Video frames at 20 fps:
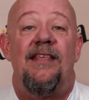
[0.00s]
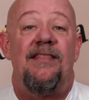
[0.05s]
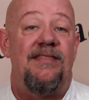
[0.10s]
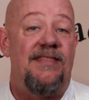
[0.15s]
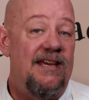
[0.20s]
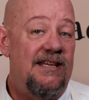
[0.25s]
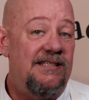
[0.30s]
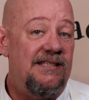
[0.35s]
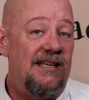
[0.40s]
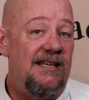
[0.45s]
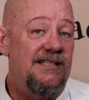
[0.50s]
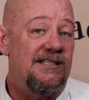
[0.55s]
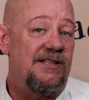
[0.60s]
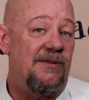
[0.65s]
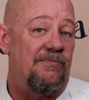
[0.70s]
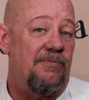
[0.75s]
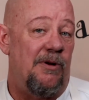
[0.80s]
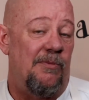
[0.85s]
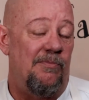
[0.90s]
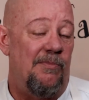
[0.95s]
This is the
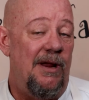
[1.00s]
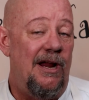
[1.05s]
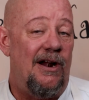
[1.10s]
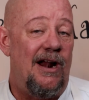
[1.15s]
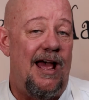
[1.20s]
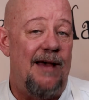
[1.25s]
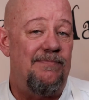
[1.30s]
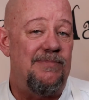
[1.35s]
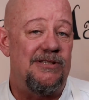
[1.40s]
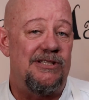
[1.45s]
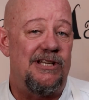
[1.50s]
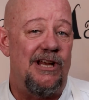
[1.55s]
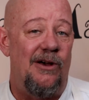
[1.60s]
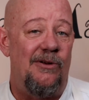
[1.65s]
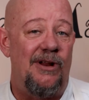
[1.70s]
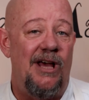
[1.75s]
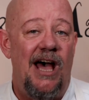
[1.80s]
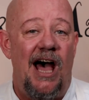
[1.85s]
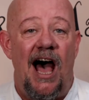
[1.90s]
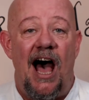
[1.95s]
premiere episode